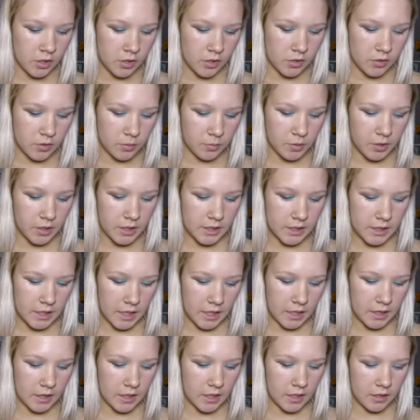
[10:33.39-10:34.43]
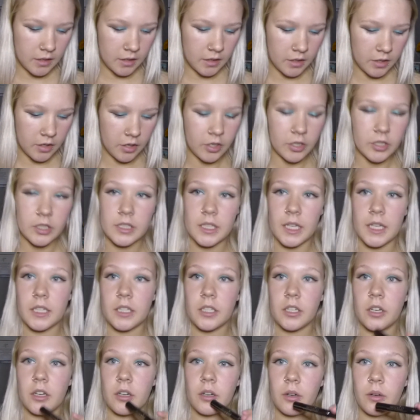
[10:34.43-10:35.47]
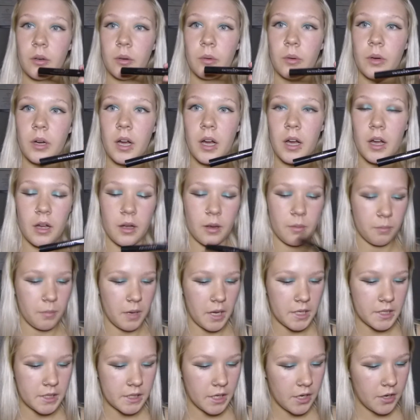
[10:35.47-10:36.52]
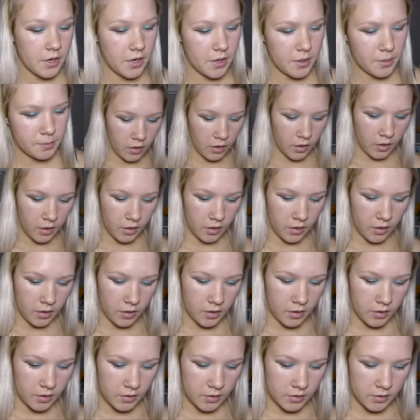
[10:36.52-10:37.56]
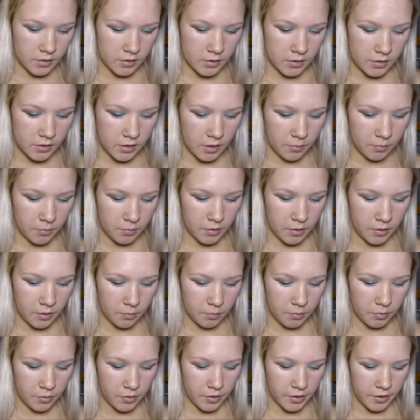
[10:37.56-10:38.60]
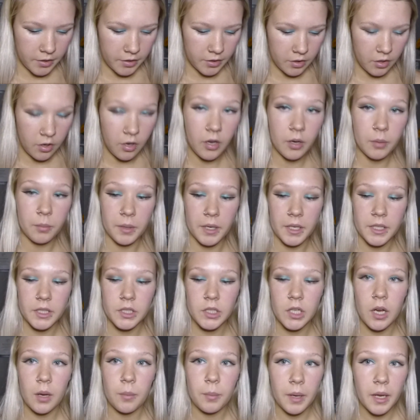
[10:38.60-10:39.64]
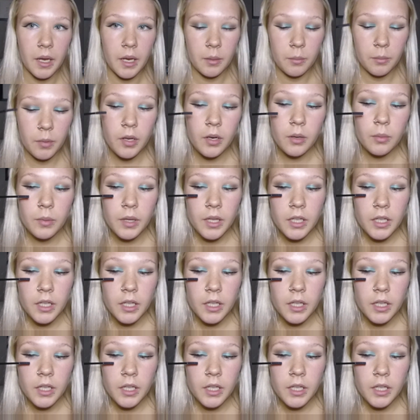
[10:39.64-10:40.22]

So I'm going to take the Art Deco mascara, and I'm going to put it on my top and bottom